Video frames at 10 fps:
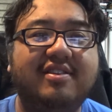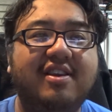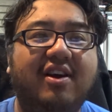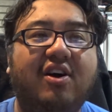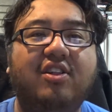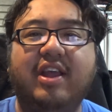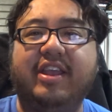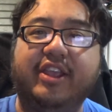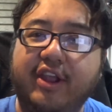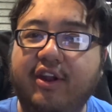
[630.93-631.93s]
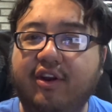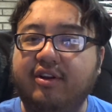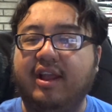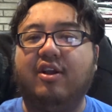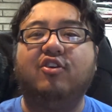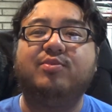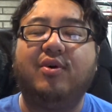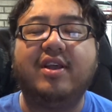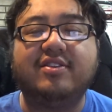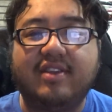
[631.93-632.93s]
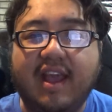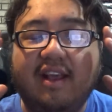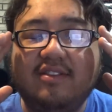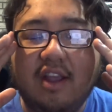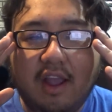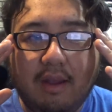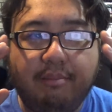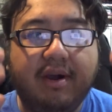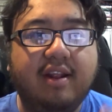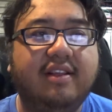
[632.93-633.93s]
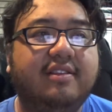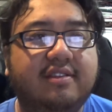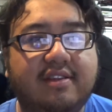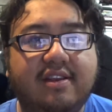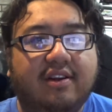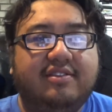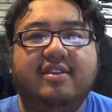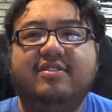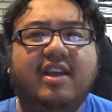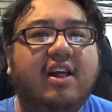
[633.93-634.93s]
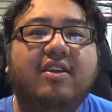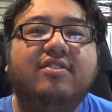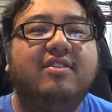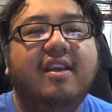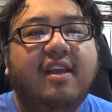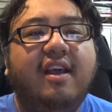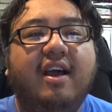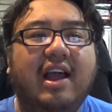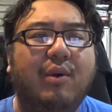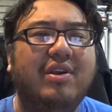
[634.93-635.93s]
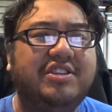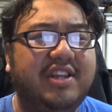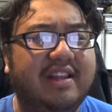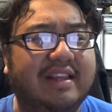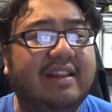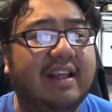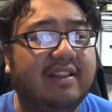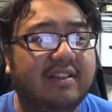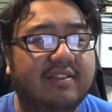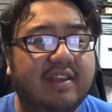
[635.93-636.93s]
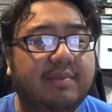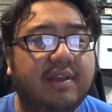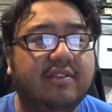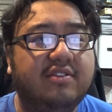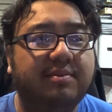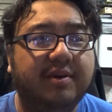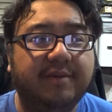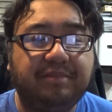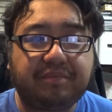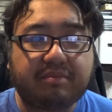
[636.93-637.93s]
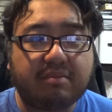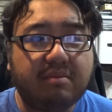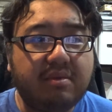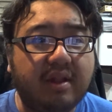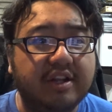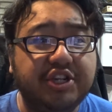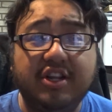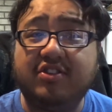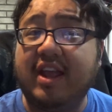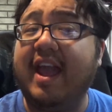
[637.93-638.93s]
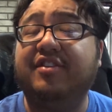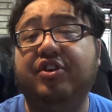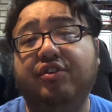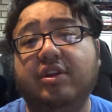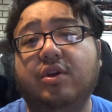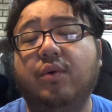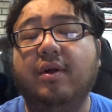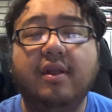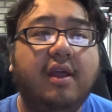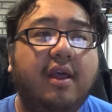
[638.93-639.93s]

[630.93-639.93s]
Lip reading: You know, all that gear that Cosmos has, but it, you know, it's Telos. I wish they did the same thing too, but she looks actually really cool.